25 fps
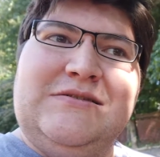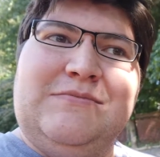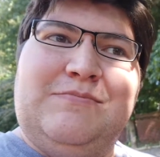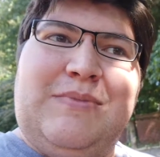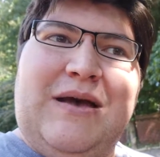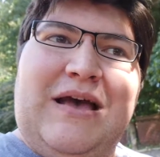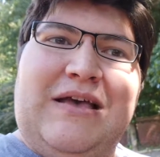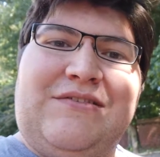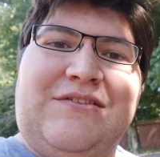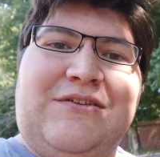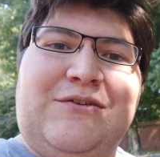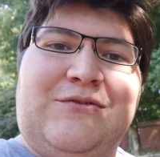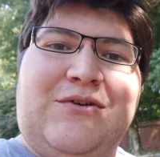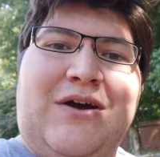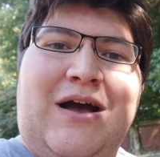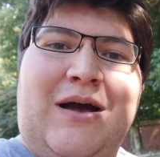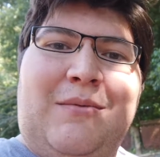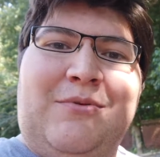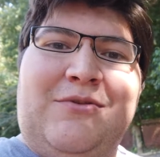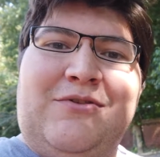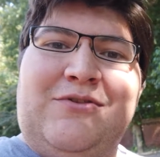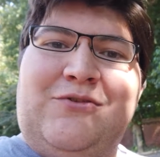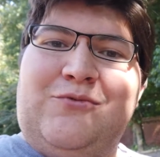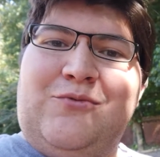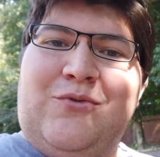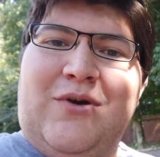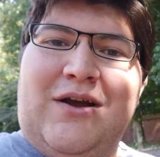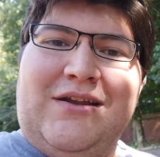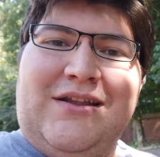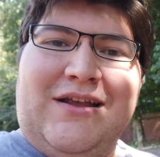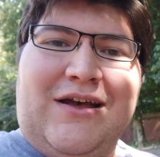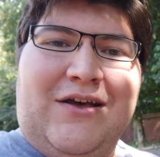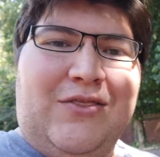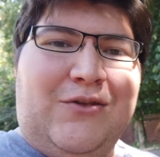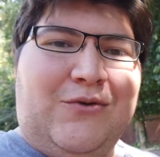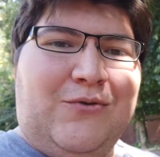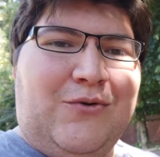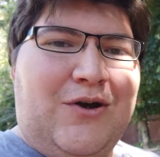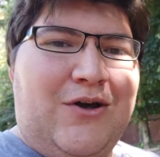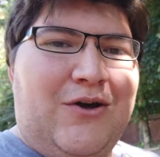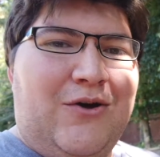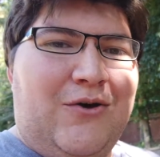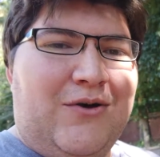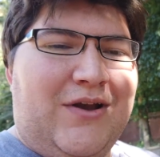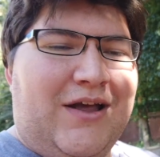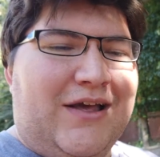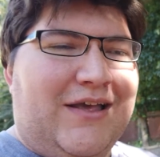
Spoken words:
Baskin Robbins is right down the road.